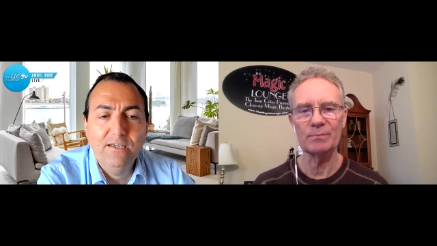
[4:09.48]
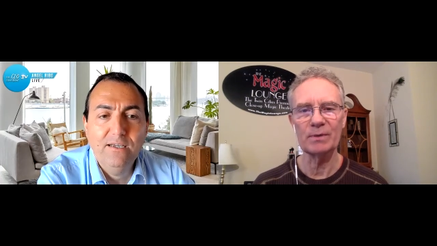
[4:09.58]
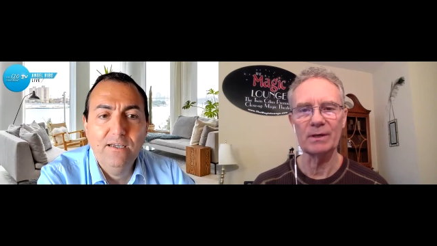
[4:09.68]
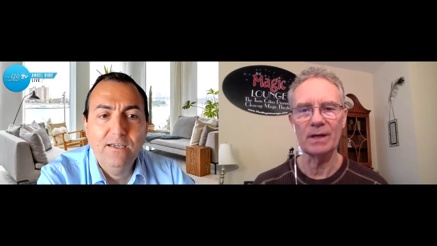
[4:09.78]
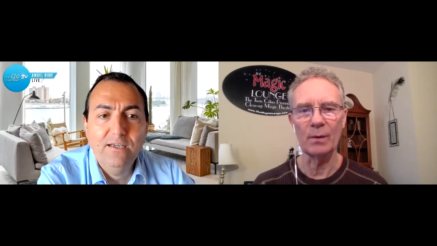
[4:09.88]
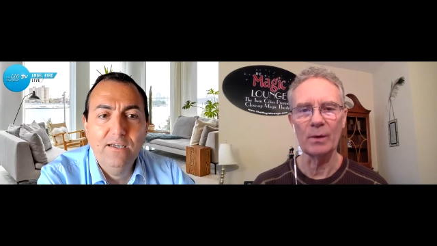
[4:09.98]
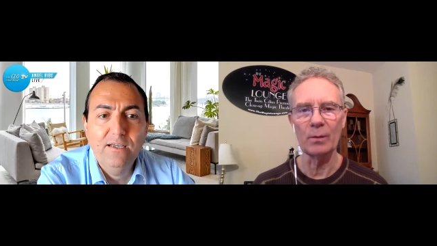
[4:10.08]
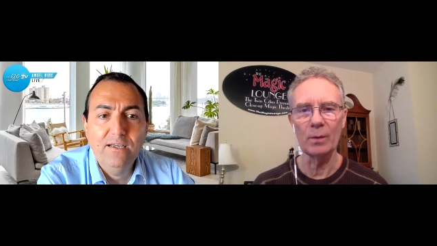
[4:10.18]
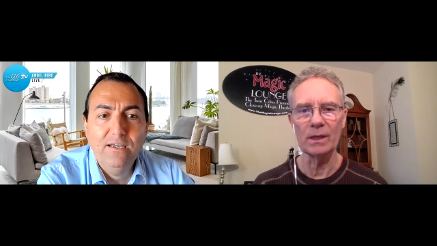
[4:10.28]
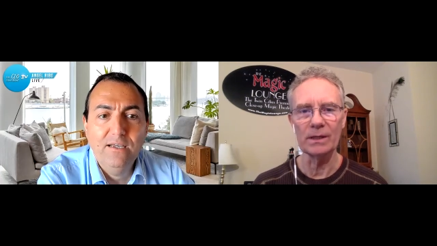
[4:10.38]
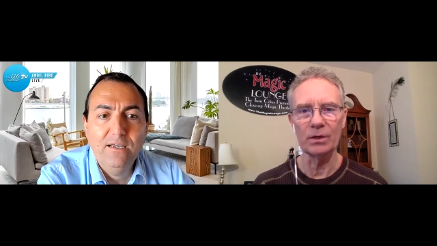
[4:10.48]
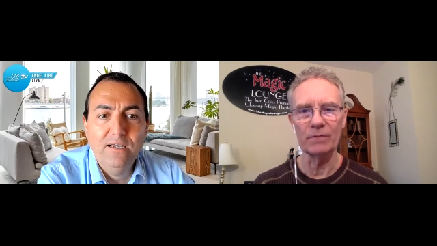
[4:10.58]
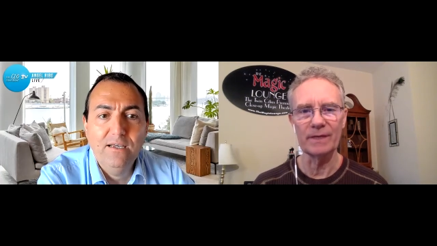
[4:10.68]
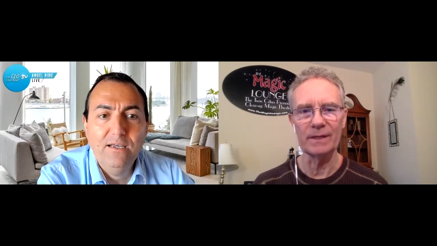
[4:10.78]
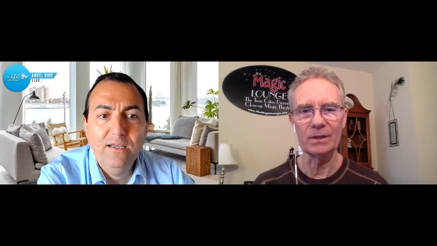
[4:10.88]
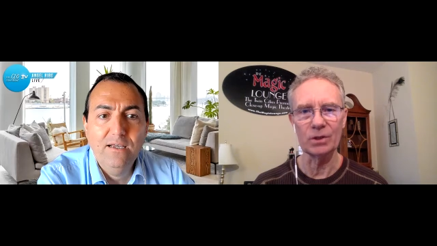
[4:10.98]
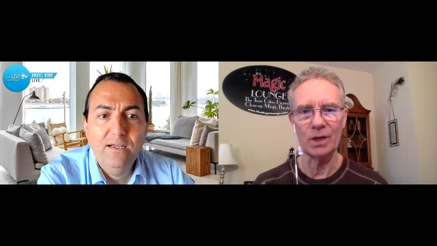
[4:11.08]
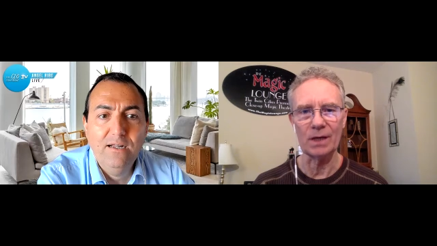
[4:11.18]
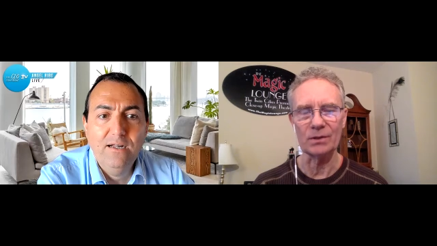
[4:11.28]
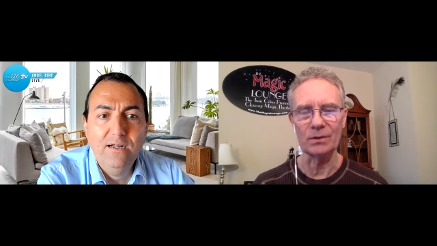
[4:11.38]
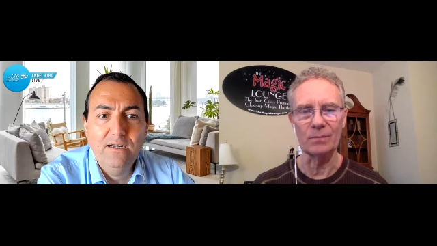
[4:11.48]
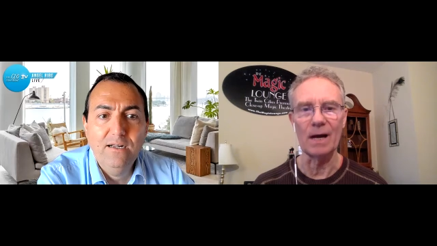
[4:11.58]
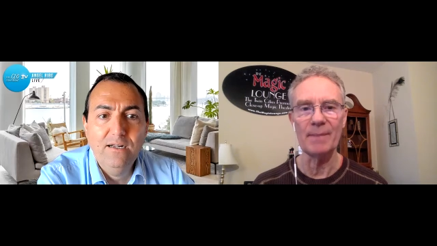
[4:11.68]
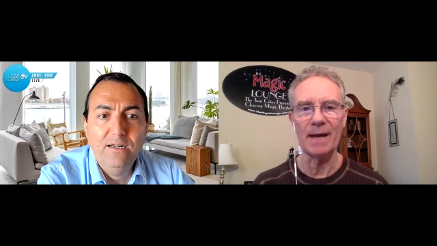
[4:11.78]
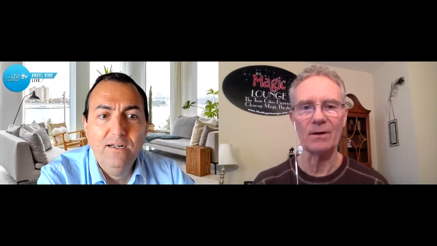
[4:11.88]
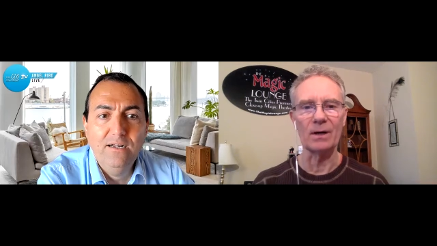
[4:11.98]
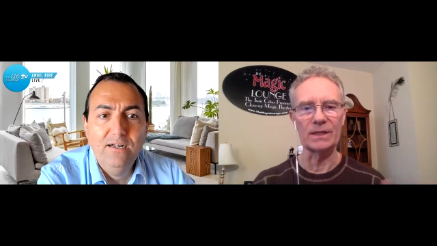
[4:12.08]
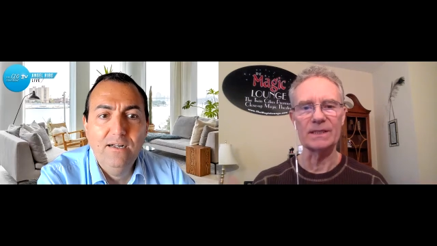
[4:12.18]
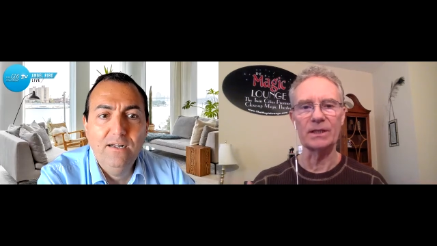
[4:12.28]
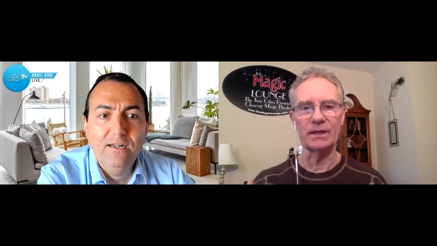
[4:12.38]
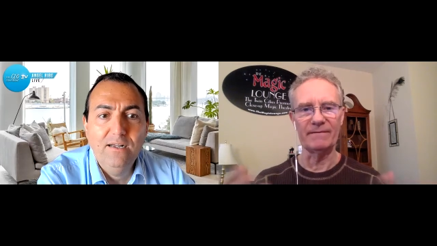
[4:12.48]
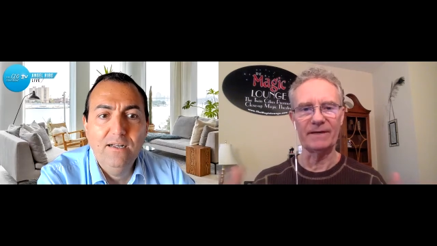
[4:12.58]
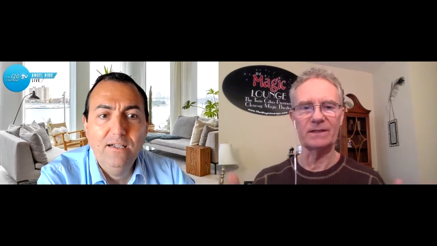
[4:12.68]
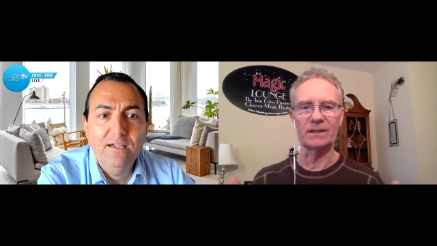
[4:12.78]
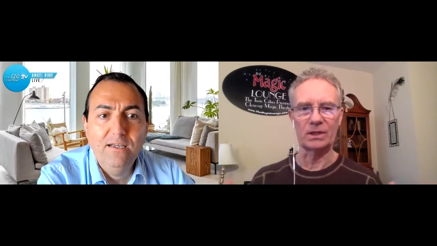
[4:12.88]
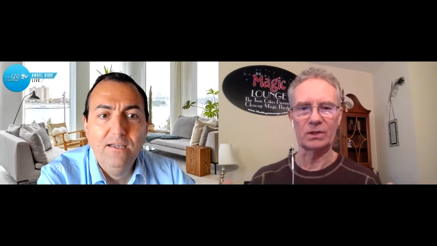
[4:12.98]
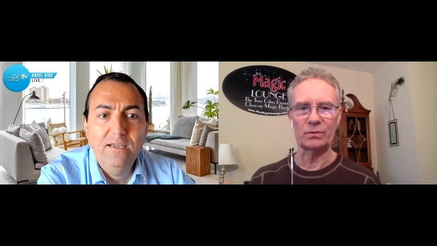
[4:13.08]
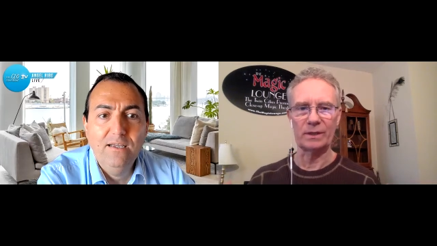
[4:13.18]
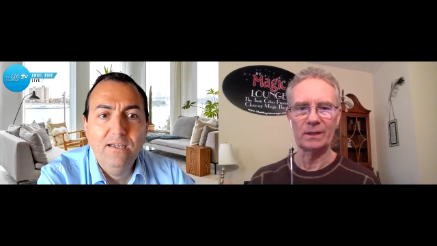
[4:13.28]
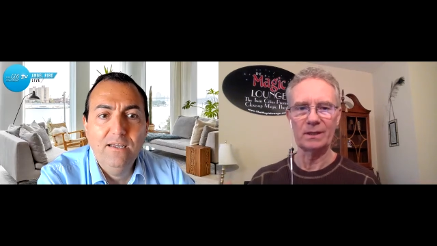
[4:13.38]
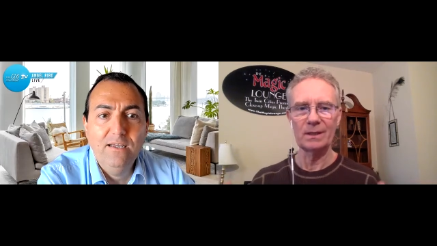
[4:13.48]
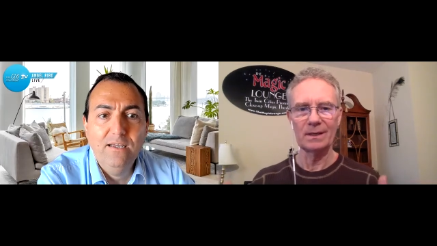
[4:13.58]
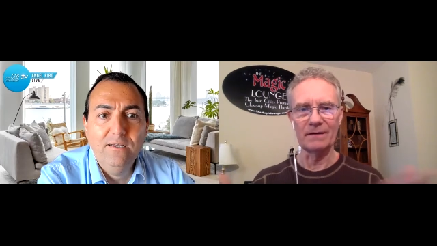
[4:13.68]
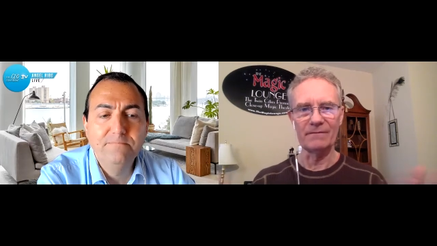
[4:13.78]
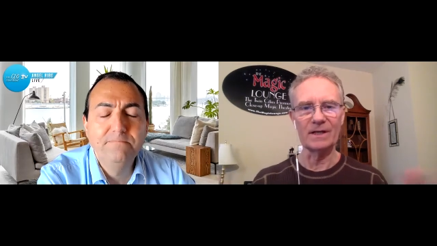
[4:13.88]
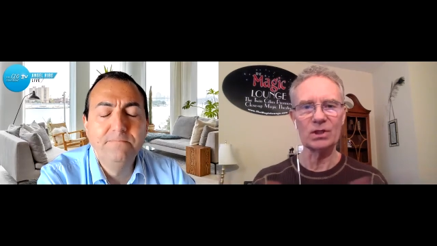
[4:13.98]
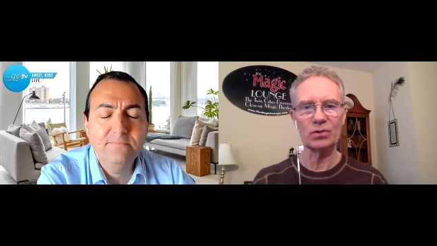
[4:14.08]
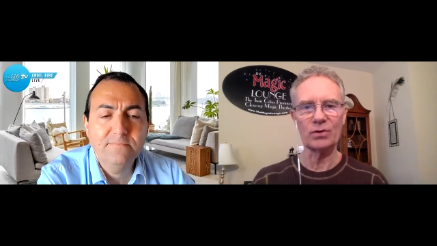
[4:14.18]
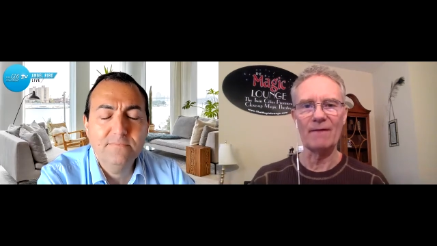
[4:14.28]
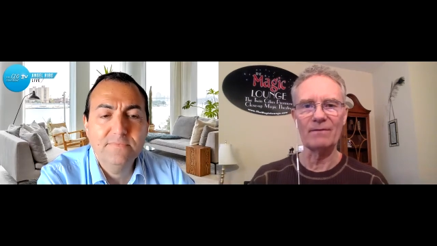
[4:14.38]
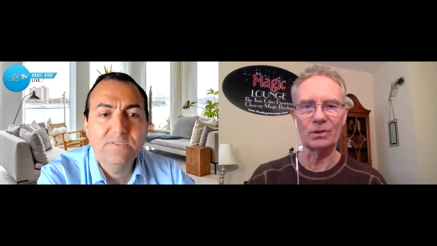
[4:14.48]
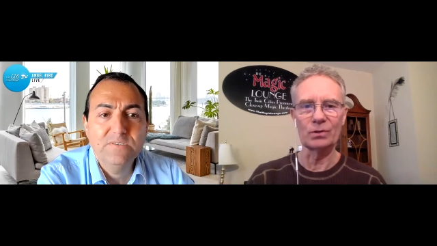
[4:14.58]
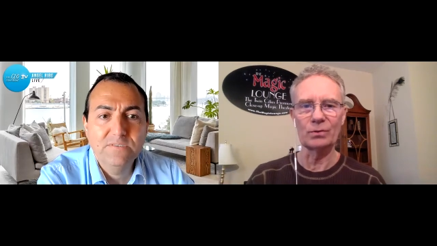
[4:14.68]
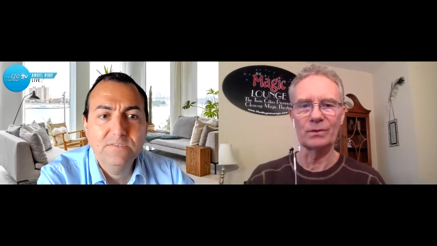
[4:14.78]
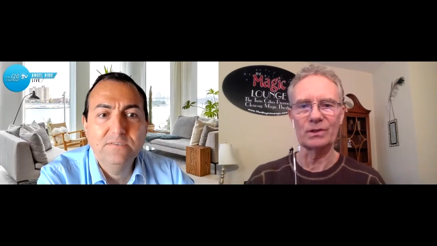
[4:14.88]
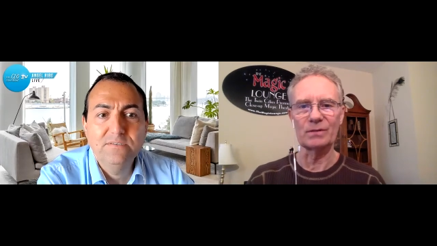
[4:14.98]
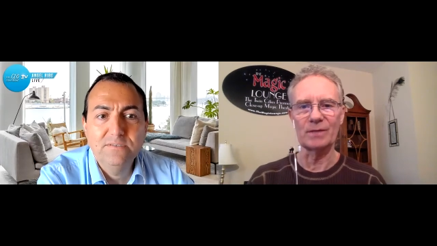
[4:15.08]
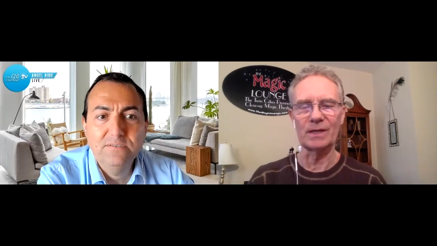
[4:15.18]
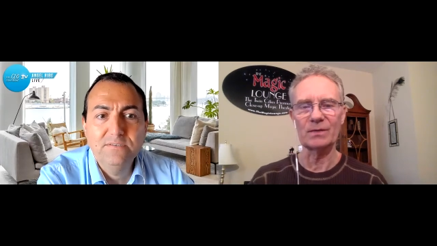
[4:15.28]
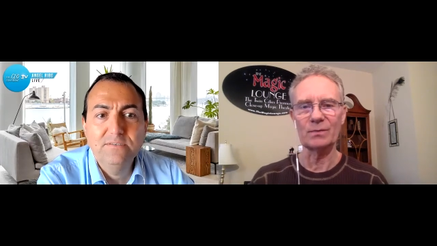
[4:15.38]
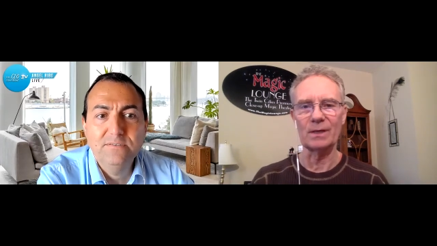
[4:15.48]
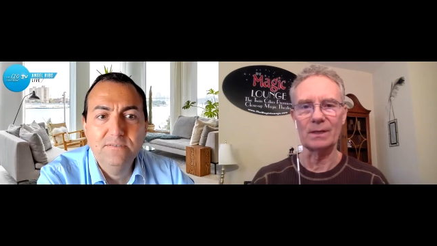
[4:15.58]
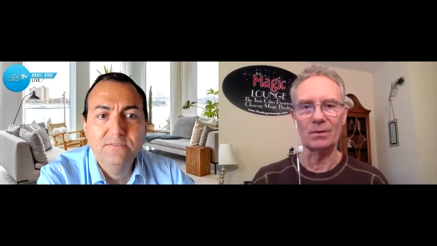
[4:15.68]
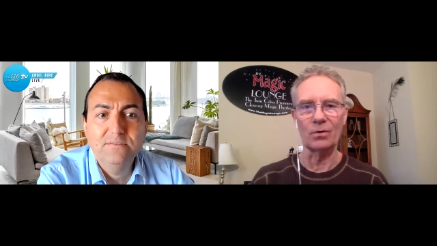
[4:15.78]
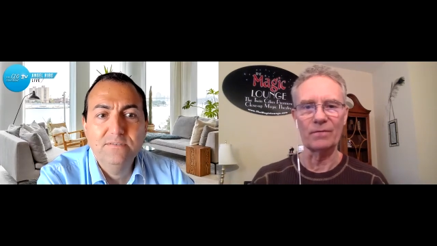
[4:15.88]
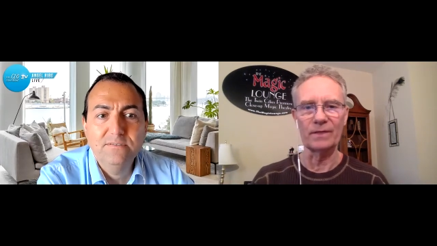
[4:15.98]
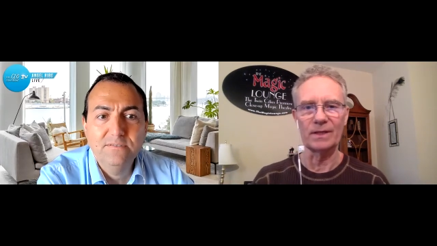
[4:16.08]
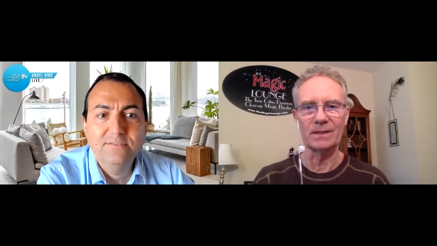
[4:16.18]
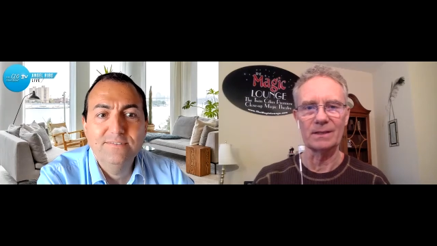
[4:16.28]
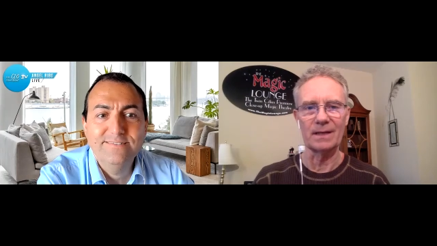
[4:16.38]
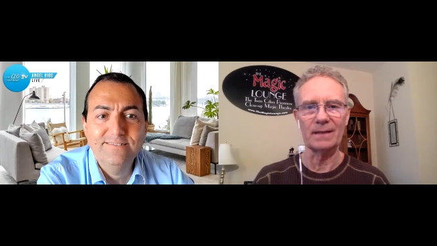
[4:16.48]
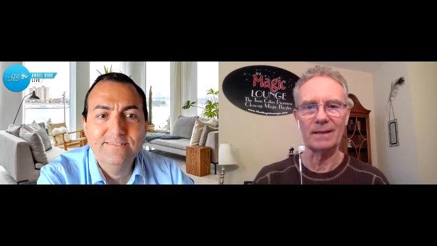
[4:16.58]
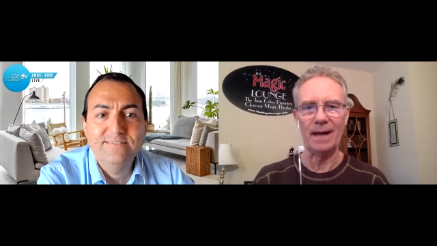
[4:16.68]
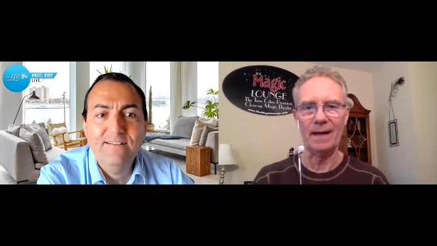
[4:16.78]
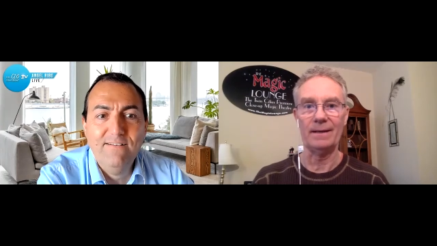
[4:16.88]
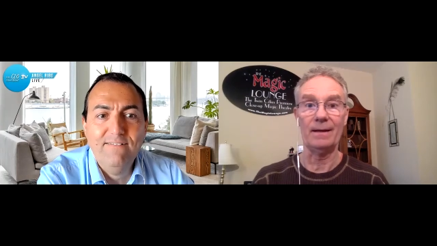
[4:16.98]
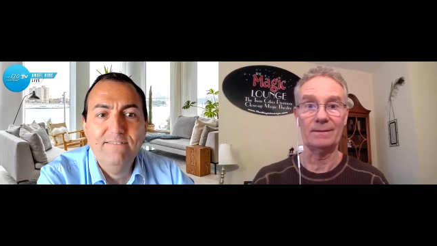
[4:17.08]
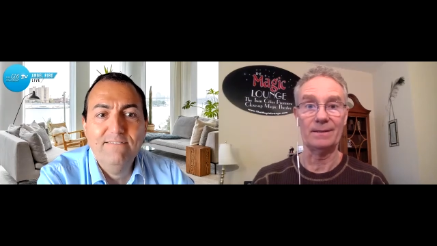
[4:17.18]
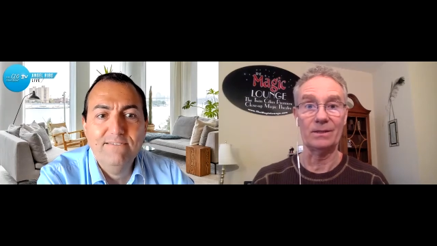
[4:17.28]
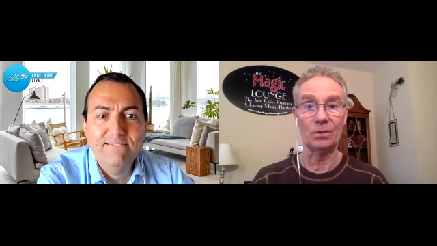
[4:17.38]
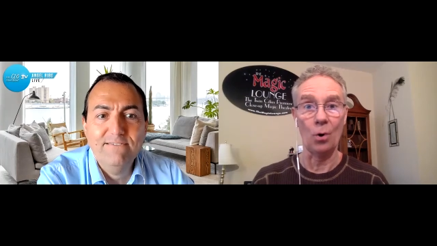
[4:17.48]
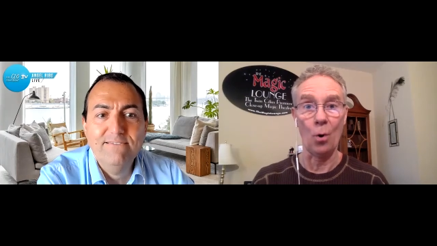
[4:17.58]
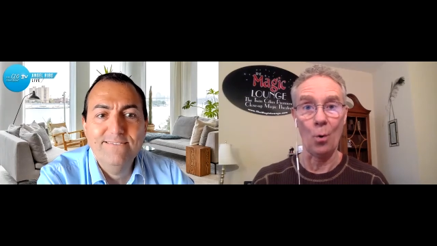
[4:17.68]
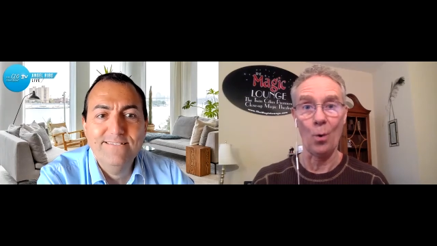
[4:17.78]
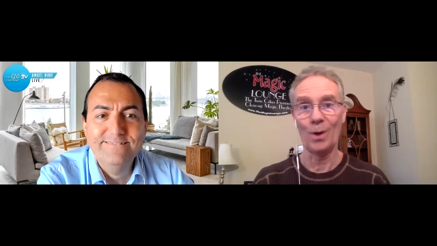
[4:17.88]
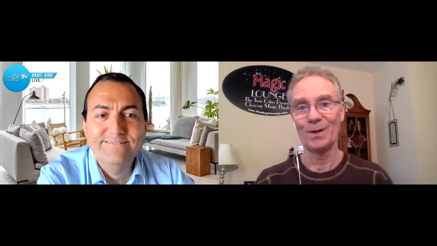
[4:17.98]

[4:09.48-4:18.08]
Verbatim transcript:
Speaker 1: spirit, and we will innovate and adjust. You know, my background is in the event industry, events, mm-hmm. travel, and tourism. Guess what? COVID doesn't like that. That said, no,